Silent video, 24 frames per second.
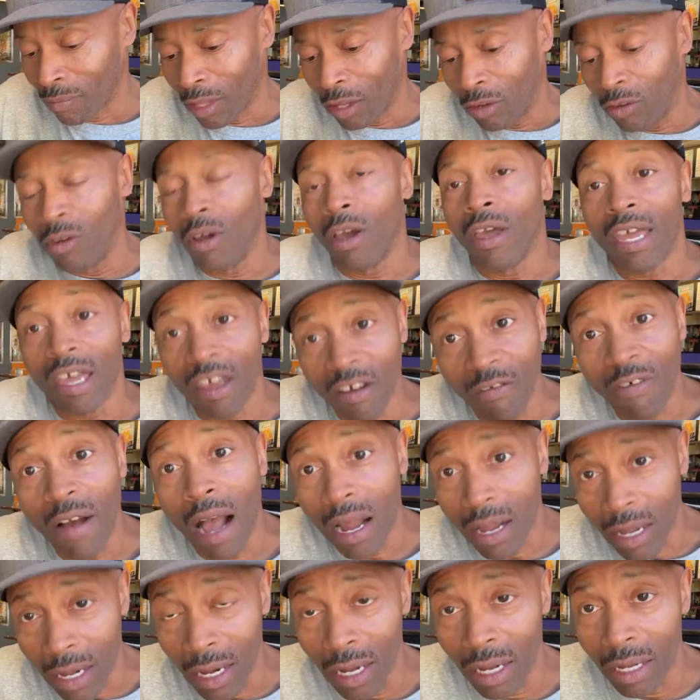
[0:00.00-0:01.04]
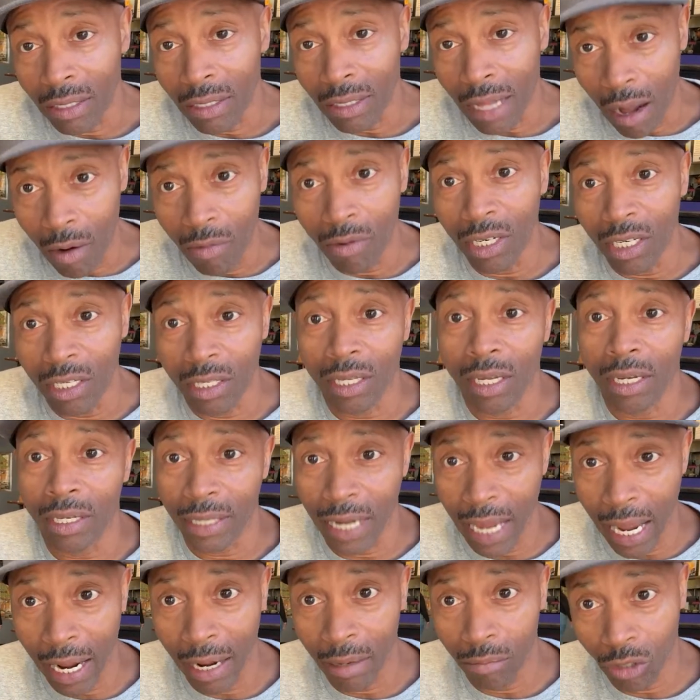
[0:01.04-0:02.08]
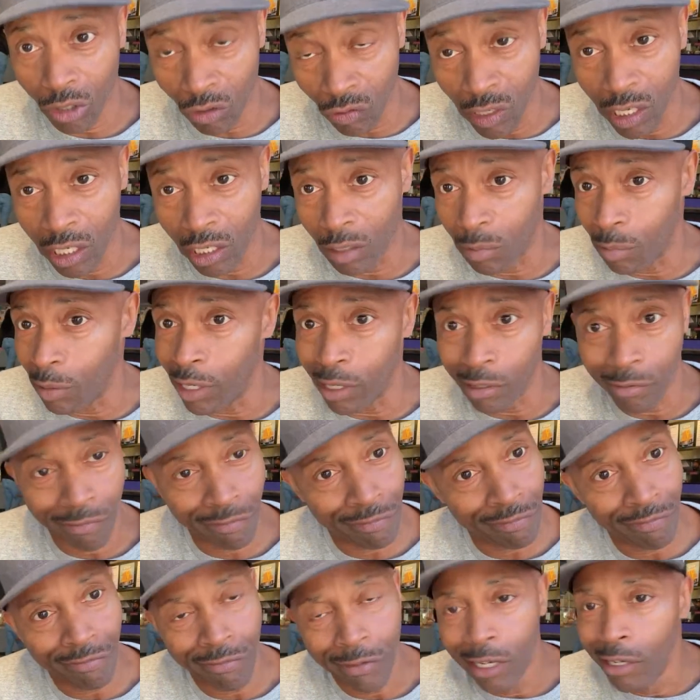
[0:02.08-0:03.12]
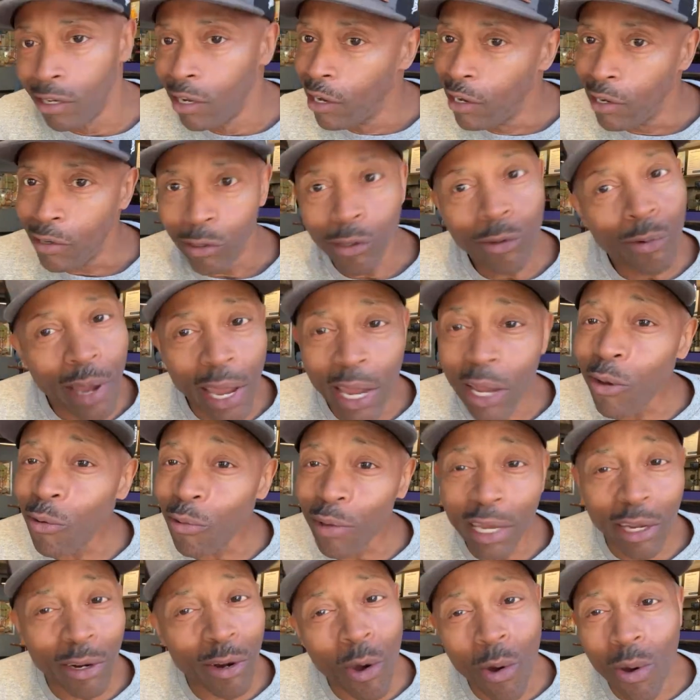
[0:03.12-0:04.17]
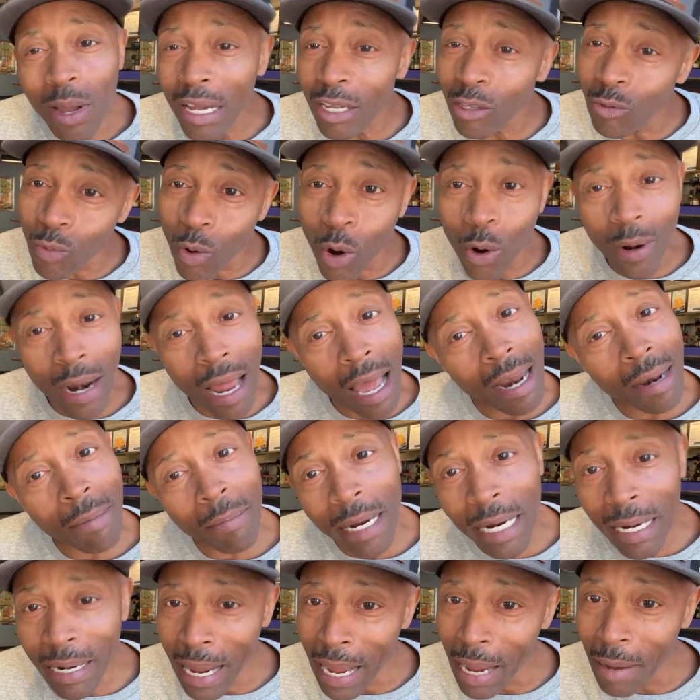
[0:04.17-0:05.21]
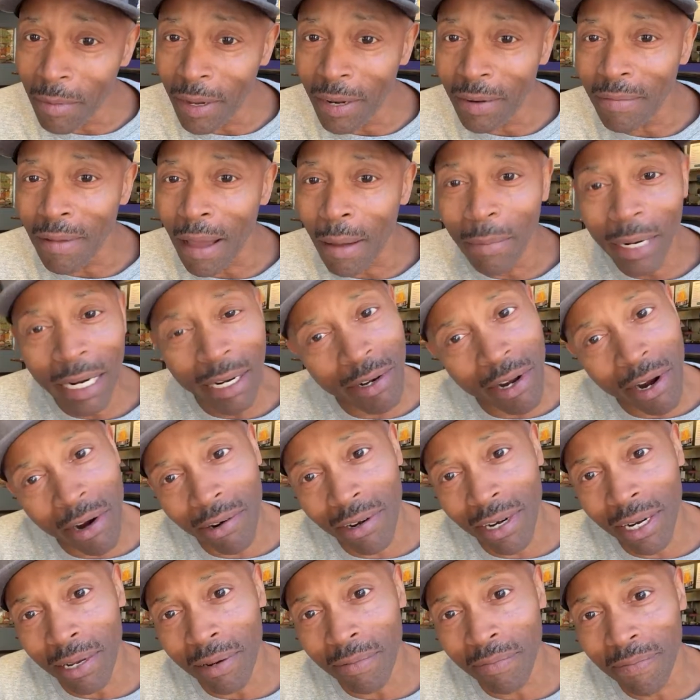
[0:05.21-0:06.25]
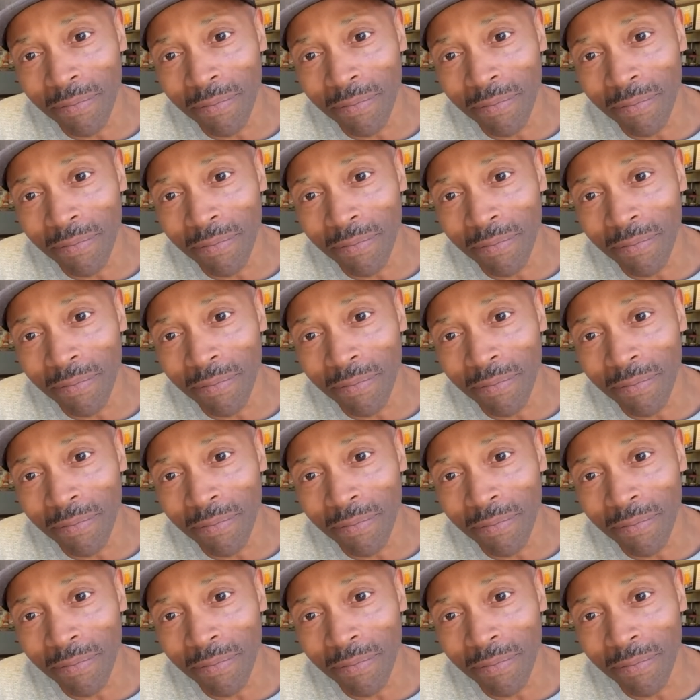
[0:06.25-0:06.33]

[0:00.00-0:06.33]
You know, if I cussed, I would have said damn streets, but you ain't gonna get no cuss word out of me, damn it. I mean, darn it.